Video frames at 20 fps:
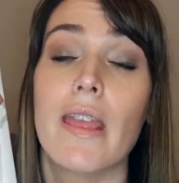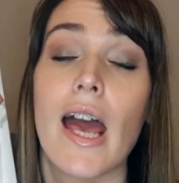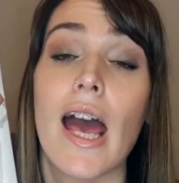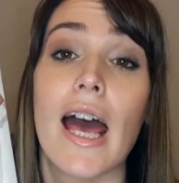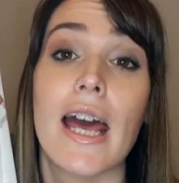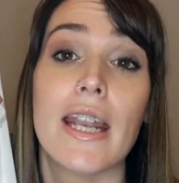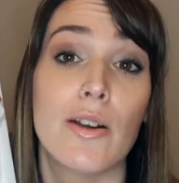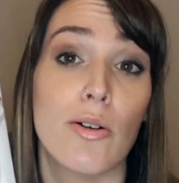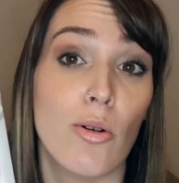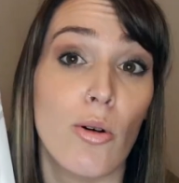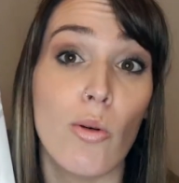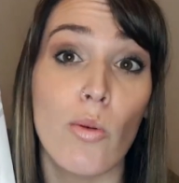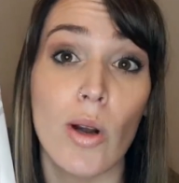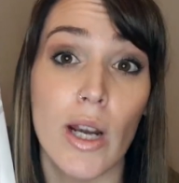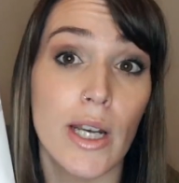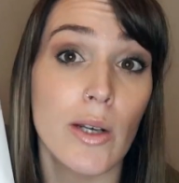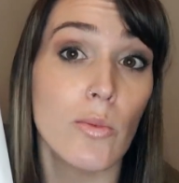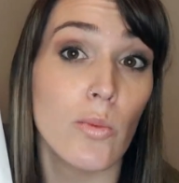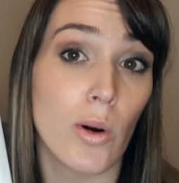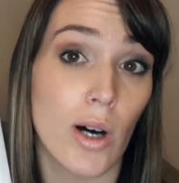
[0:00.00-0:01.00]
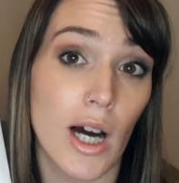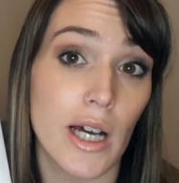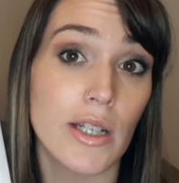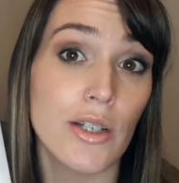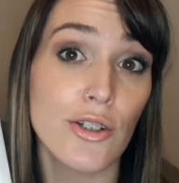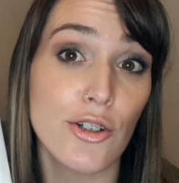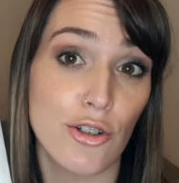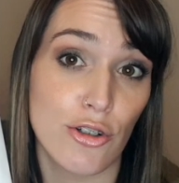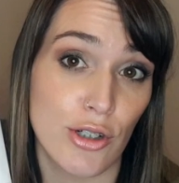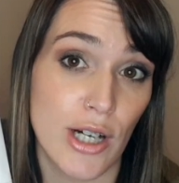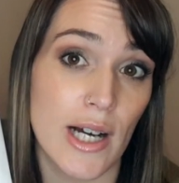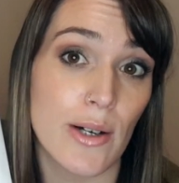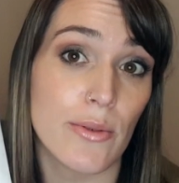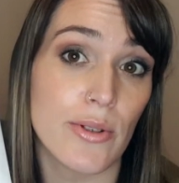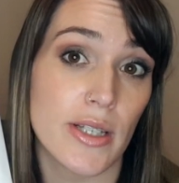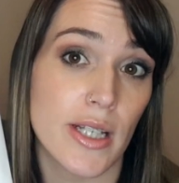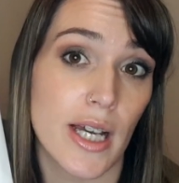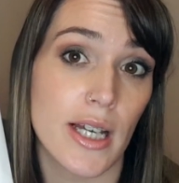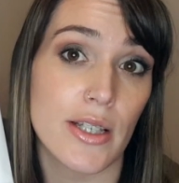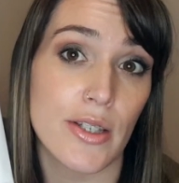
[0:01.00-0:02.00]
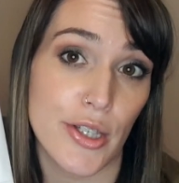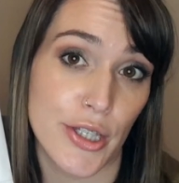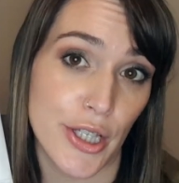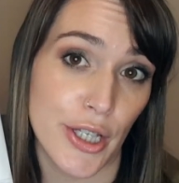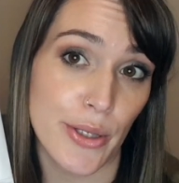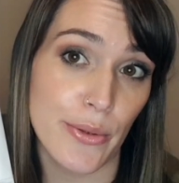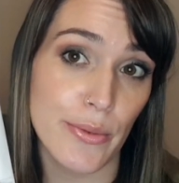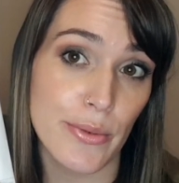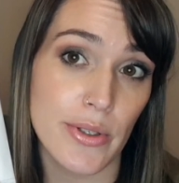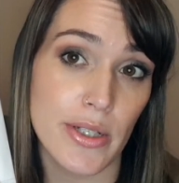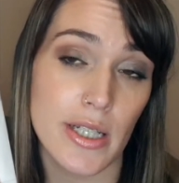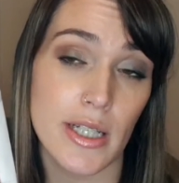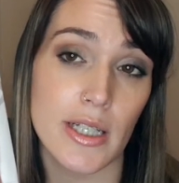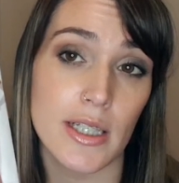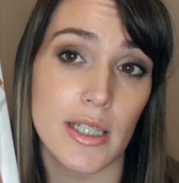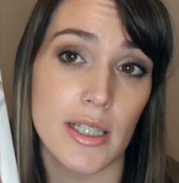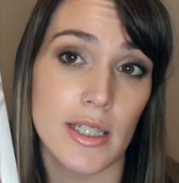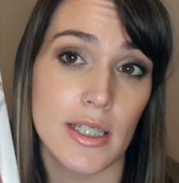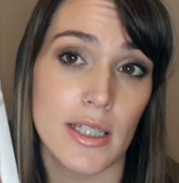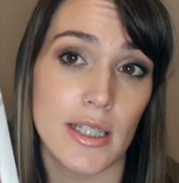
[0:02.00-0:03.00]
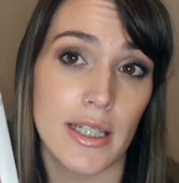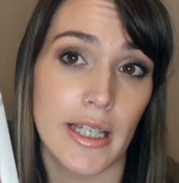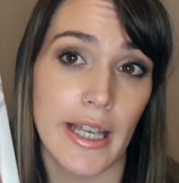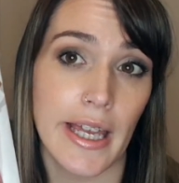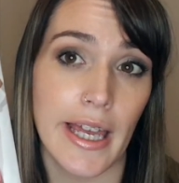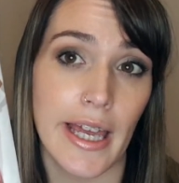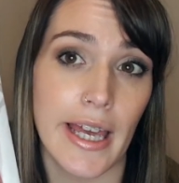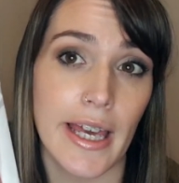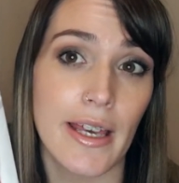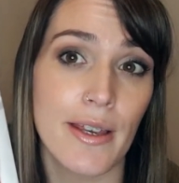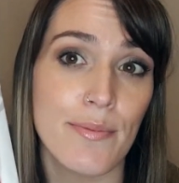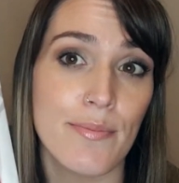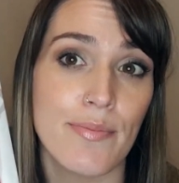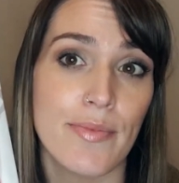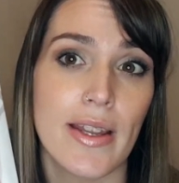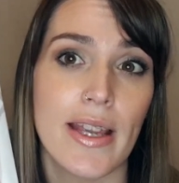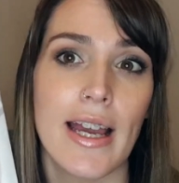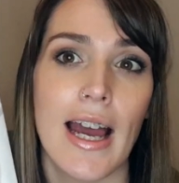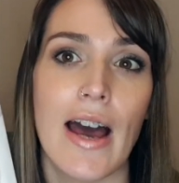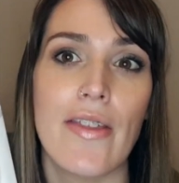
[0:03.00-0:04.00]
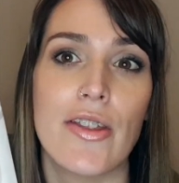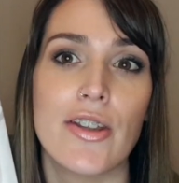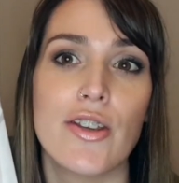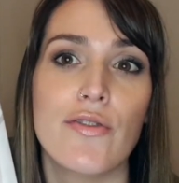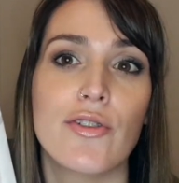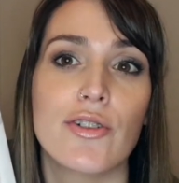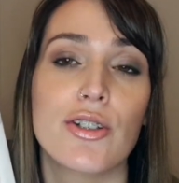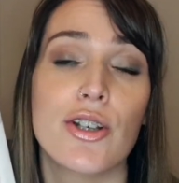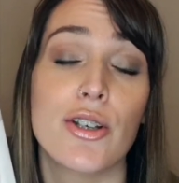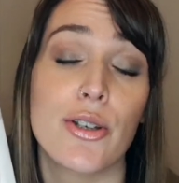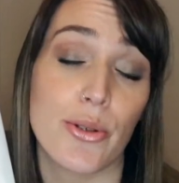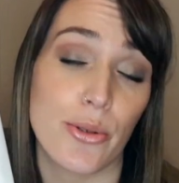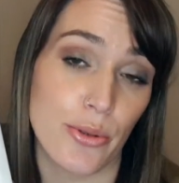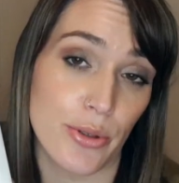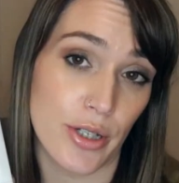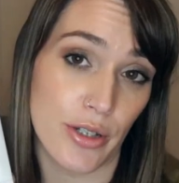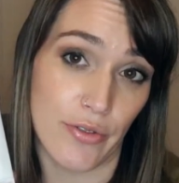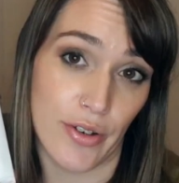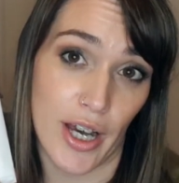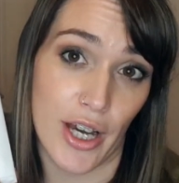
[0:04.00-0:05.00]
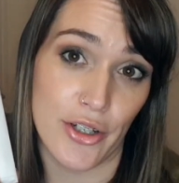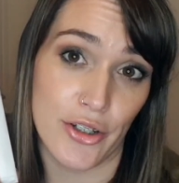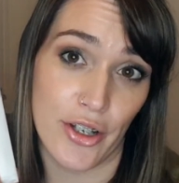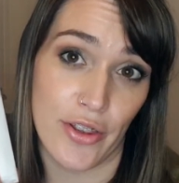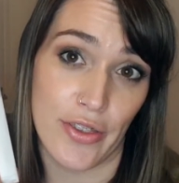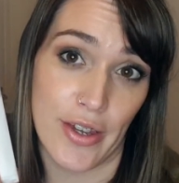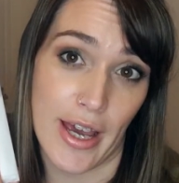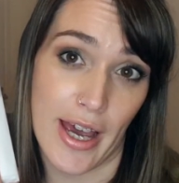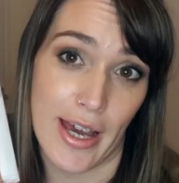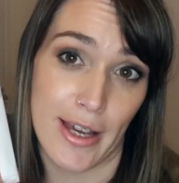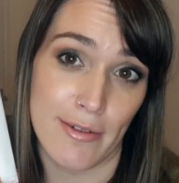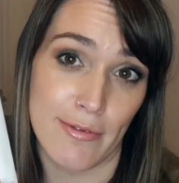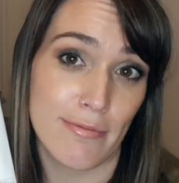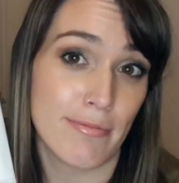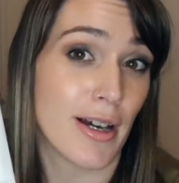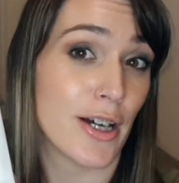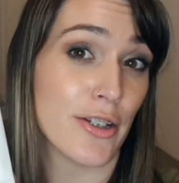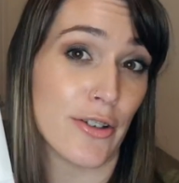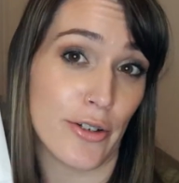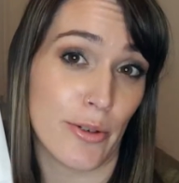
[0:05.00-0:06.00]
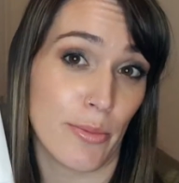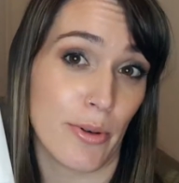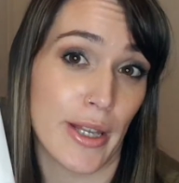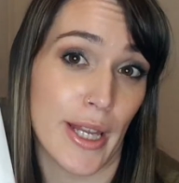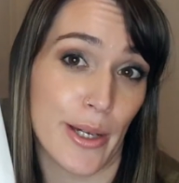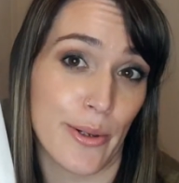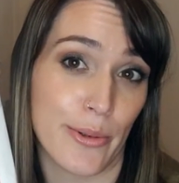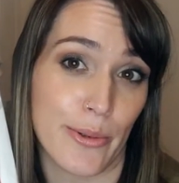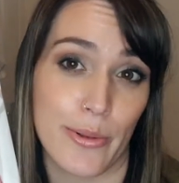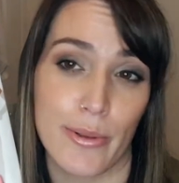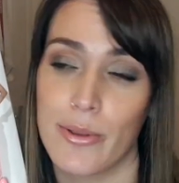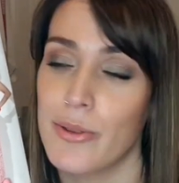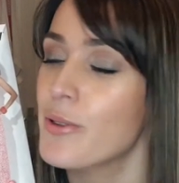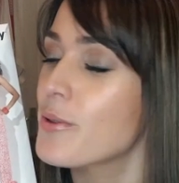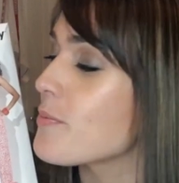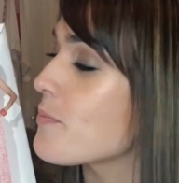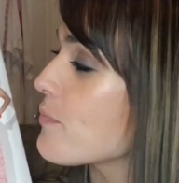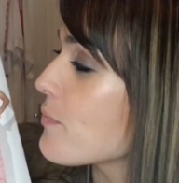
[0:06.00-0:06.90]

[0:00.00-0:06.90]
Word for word: an all-in-one trouser suit here, and then you've got a shorter version there. I don't know what they're called.